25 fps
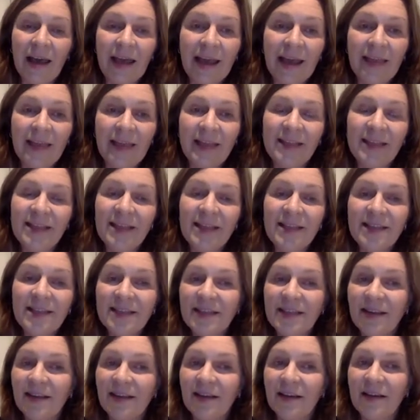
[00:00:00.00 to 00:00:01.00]
this
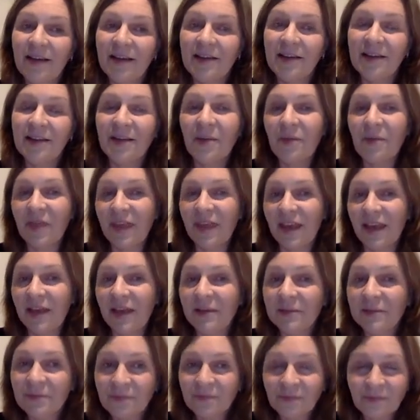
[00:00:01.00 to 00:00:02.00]
is uh,
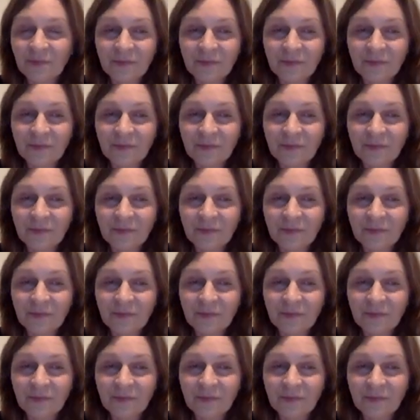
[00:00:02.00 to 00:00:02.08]
something